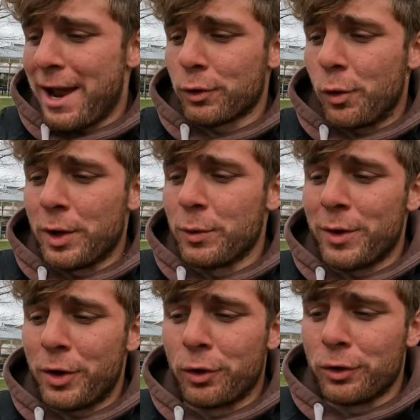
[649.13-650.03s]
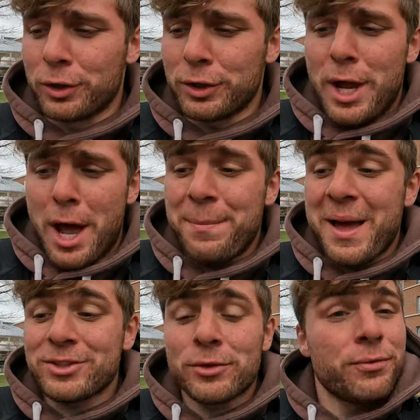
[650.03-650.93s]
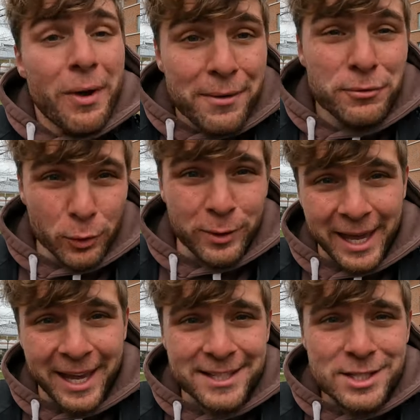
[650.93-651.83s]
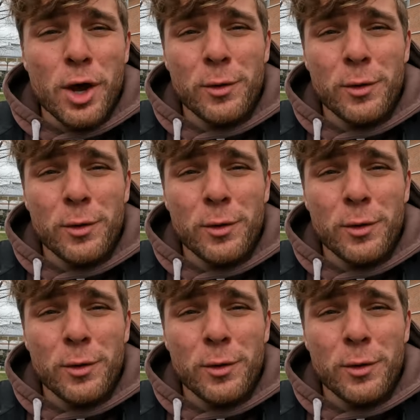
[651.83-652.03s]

I recorded one earlier, a batch of five two kegs,